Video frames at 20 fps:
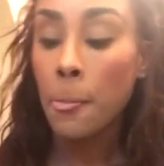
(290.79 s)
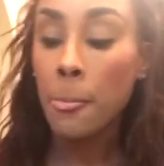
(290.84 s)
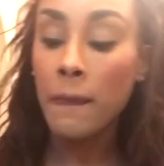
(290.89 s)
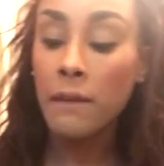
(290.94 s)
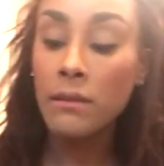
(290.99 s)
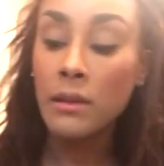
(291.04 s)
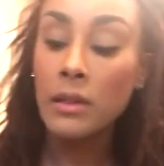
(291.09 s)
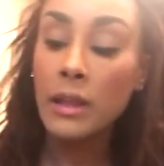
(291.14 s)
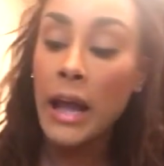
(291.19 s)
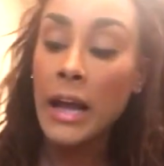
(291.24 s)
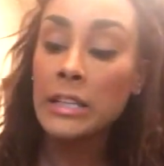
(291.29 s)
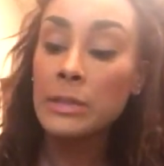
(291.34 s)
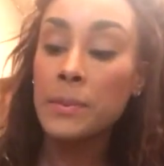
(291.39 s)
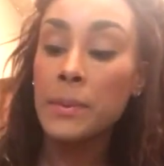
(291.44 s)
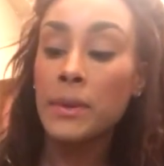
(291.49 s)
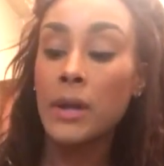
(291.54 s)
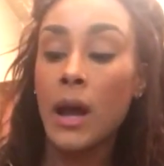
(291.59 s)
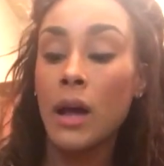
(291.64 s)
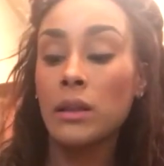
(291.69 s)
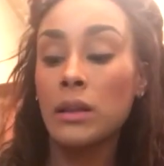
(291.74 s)
And then last
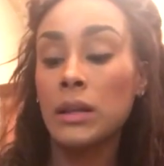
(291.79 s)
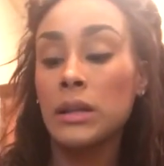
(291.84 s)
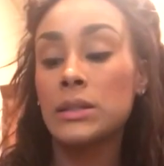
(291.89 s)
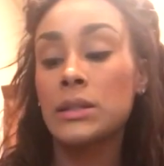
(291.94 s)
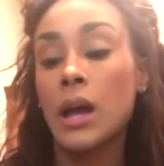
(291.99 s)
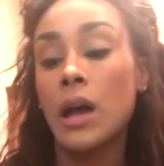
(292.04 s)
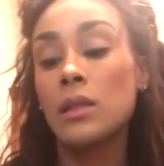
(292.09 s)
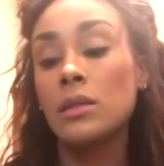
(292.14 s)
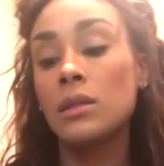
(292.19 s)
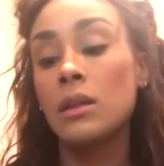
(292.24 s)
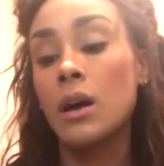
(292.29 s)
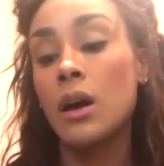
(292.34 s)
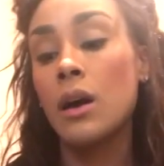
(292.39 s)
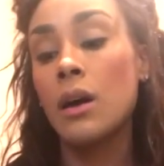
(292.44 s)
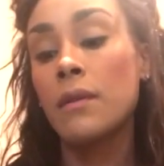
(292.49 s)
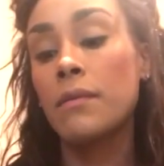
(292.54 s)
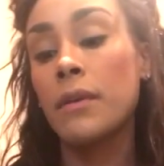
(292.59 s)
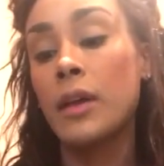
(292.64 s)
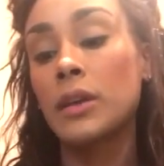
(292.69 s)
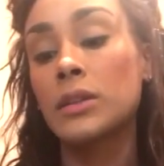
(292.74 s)
but not least, I
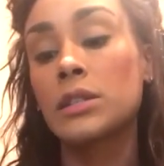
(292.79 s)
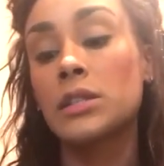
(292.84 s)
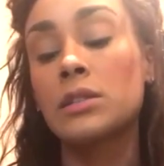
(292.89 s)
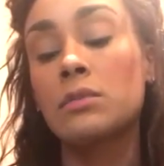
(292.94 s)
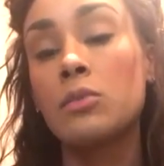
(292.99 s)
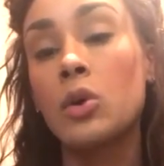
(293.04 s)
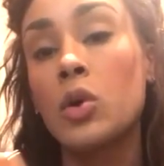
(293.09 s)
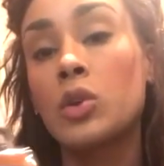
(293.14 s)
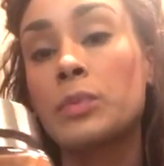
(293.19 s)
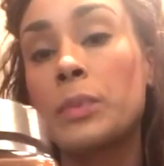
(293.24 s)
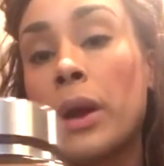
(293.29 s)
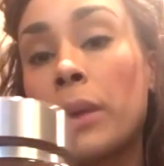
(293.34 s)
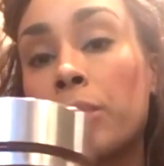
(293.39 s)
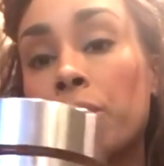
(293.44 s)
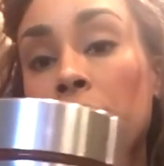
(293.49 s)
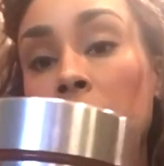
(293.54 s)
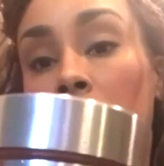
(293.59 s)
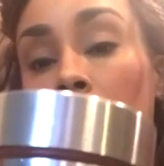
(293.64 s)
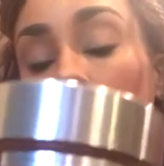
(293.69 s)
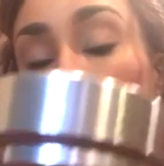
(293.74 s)
love a smoked
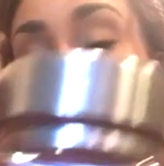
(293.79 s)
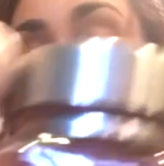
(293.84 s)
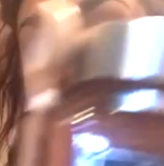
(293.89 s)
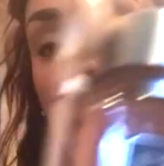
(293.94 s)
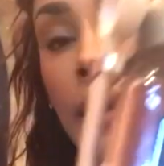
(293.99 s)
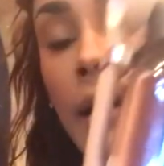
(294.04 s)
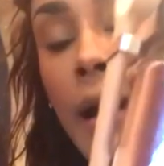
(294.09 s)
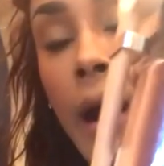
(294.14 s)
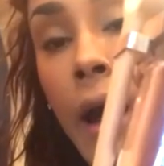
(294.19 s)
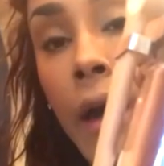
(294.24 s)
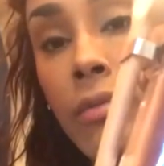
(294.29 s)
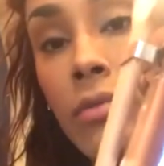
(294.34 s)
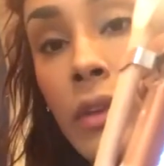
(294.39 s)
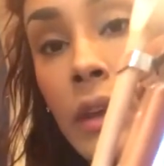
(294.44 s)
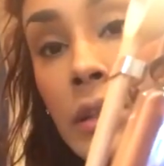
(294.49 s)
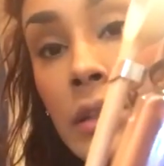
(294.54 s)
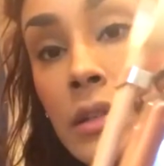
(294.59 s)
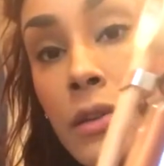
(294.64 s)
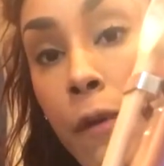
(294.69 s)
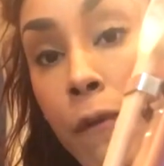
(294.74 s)
paprika. I got
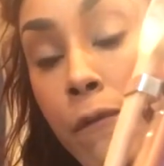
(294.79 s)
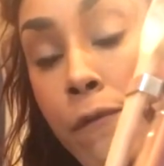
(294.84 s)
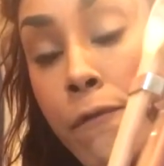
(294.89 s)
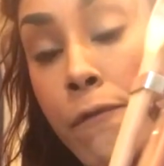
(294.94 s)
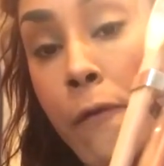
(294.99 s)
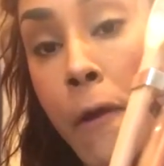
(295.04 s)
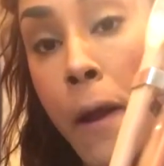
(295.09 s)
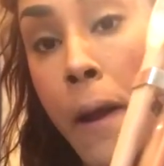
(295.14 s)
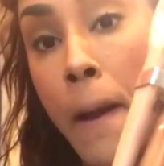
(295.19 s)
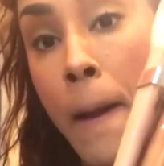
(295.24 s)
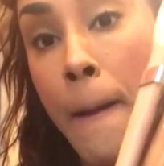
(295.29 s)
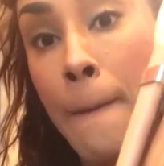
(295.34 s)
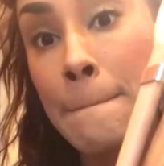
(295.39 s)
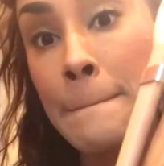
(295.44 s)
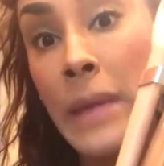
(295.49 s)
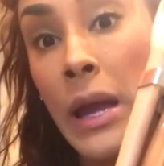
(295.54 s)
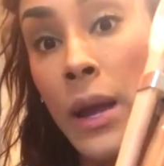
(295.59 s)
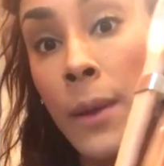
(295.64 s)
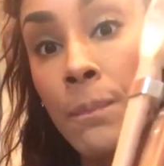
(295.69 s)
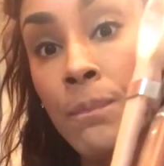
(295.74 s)
this
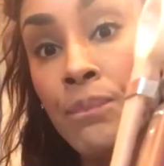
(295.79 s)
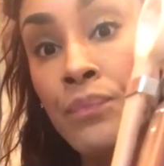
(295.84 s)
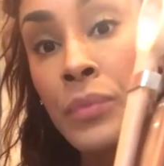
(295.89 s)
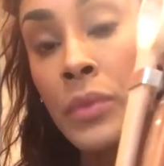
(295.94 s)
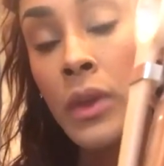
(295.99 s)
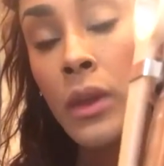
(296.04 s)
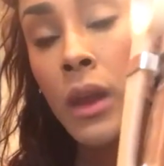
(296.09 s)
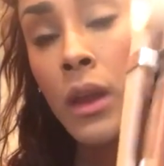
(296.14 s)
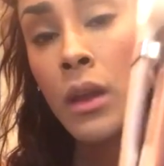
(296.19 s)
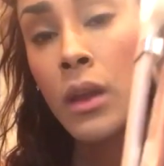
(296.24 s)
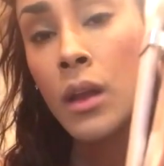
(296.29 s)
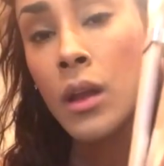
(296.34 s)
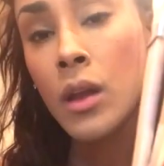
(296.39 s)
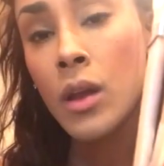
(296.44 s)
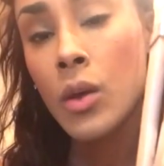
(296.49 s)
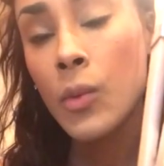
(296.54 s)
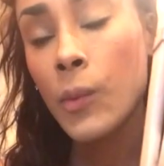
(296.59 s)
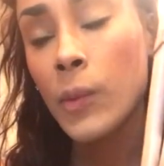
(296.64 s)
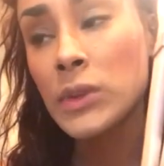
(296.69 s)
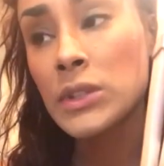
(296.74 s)
from,
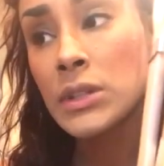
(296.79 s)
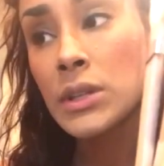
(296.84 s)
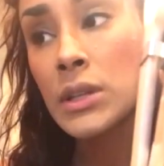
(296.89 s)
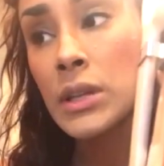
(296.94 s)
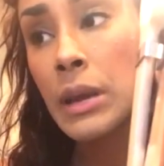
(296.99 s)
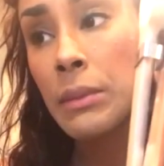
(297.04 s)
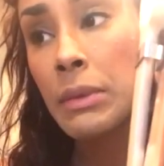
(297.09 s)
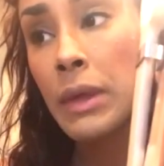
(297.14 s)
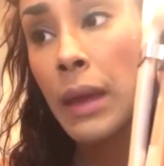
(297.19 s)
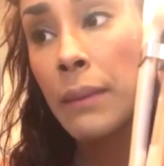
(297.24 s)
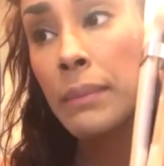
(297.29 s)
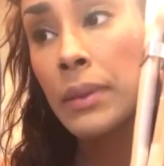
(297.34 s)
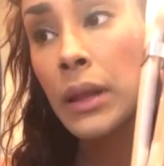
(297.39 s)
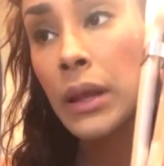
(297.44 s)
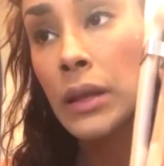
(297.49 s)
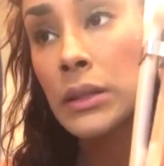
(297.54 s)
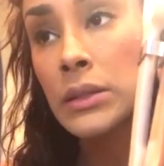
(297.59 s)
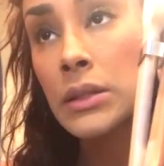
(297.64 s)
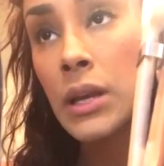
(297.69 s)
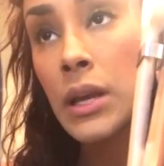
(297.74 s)
what's the name of that
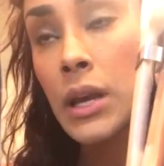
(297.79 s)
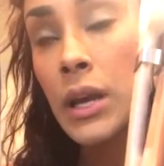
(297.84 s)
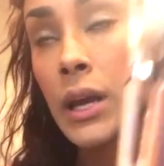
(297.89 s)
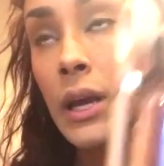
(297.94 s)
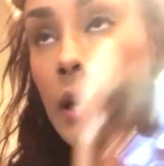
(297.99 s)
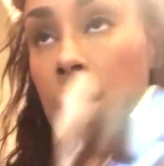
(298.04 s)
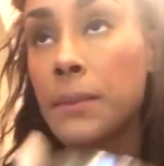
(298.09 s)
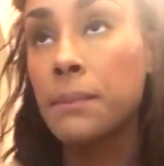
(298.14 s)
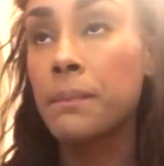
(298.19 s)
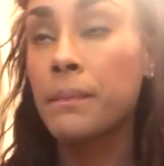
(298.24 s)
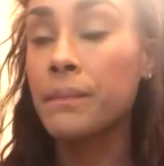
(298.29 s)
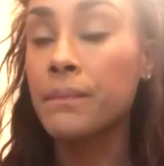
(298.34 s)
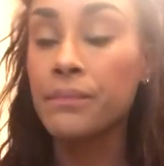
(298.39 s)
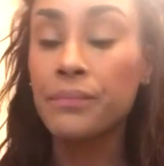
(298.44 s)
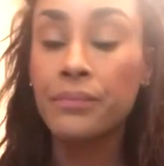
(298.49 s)
place? Um,